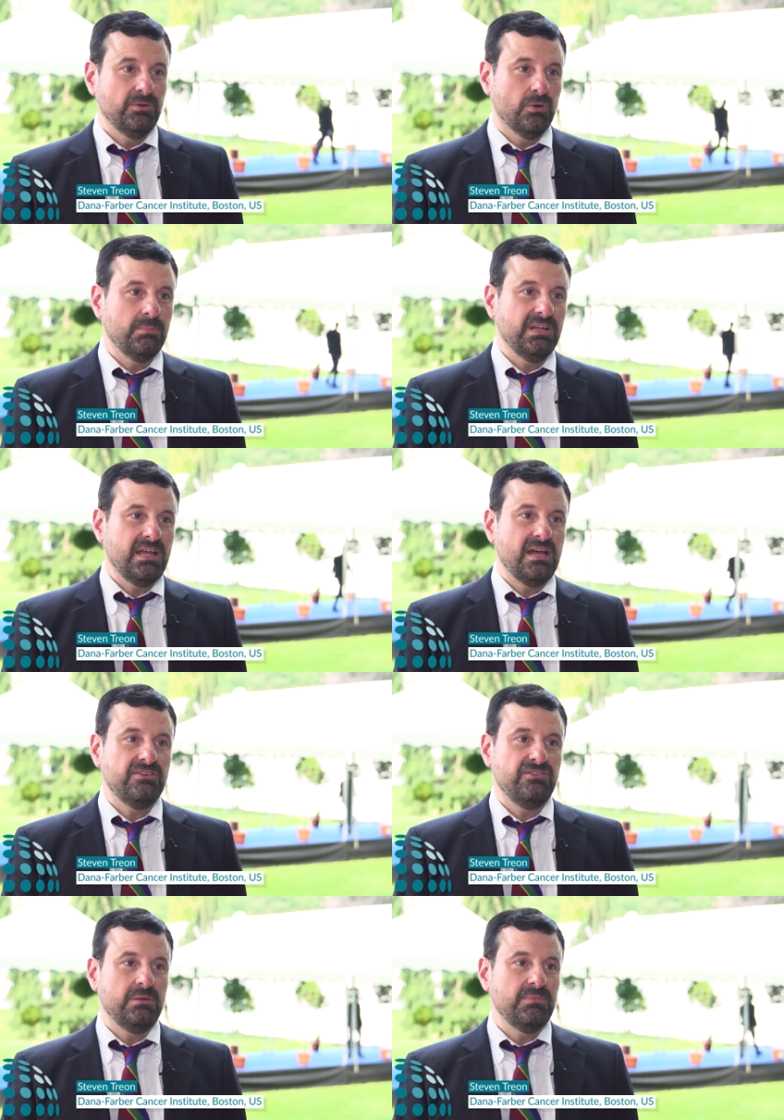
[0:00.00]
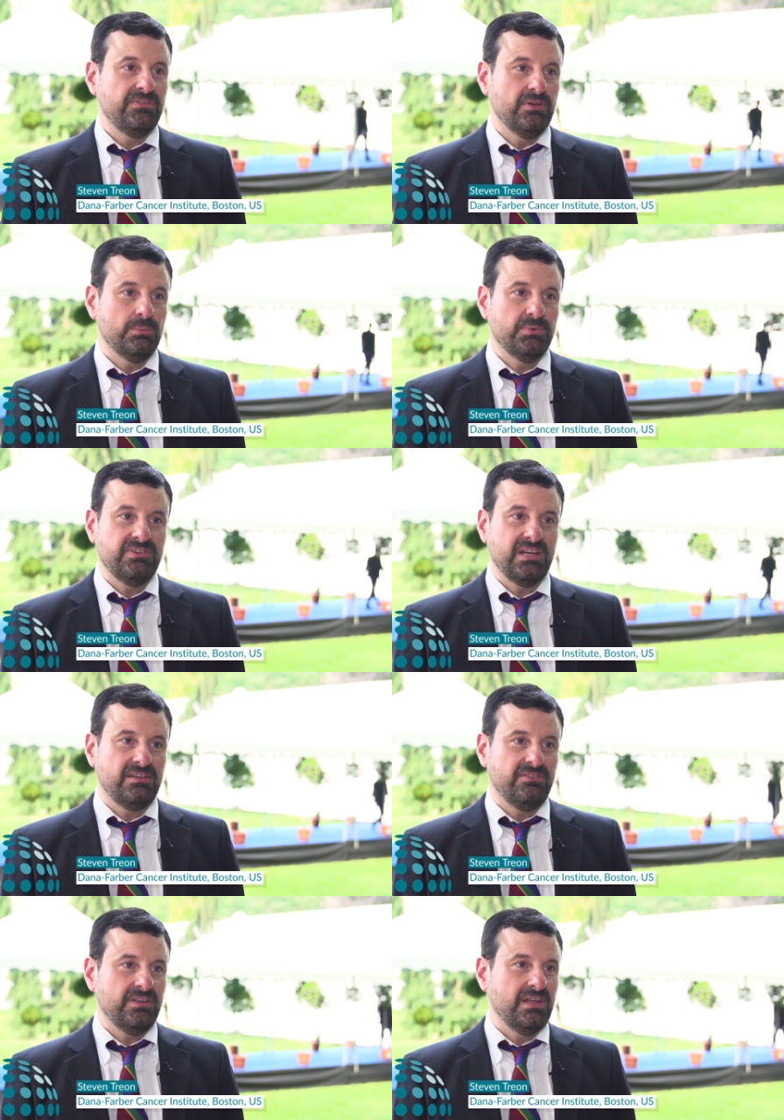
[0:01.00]
Normally IgM is there to
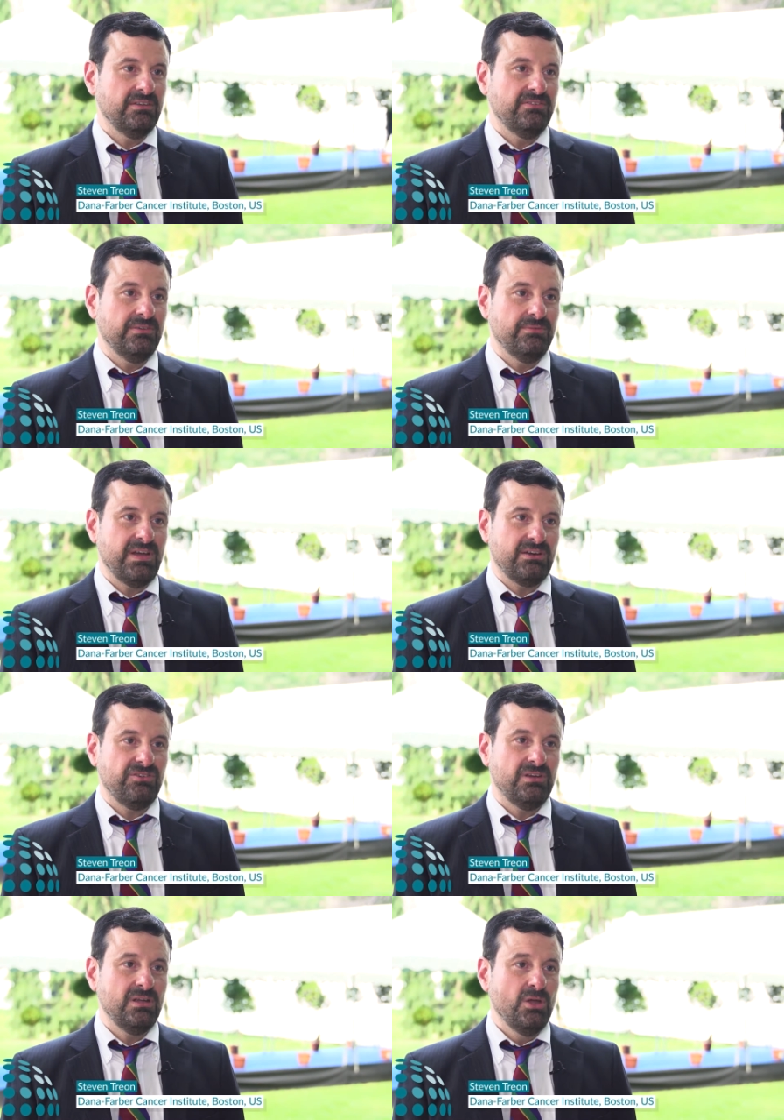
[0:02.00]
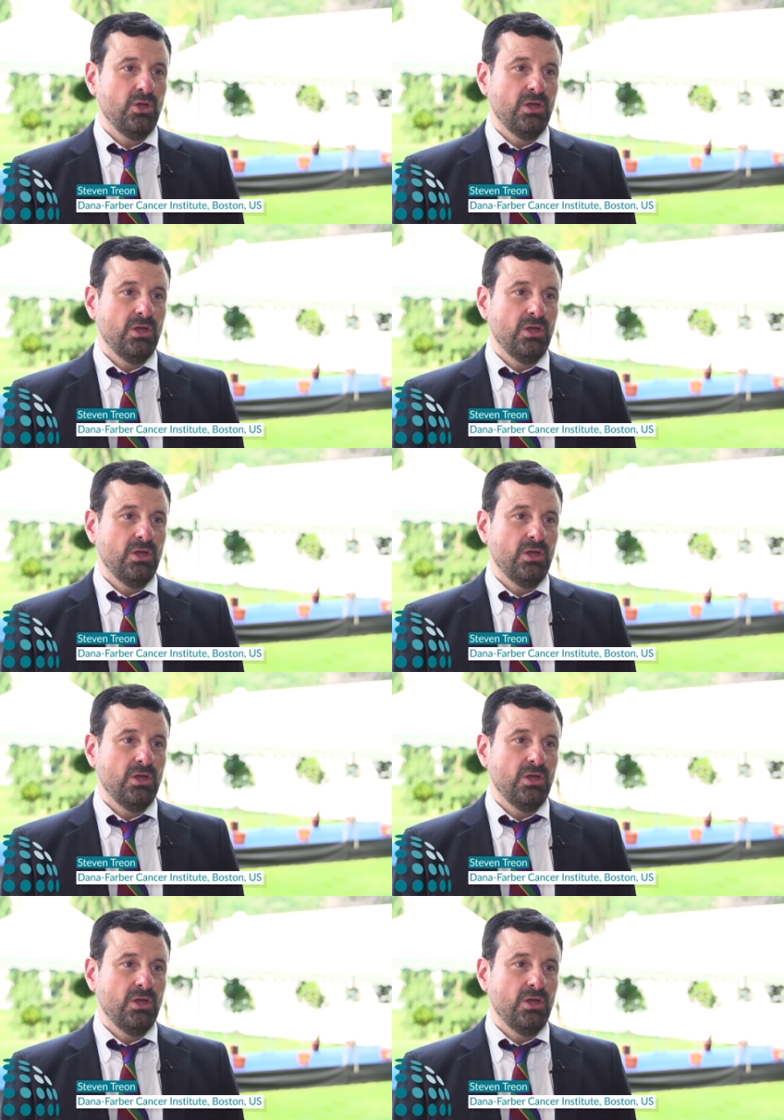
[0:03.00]
protect us against infection,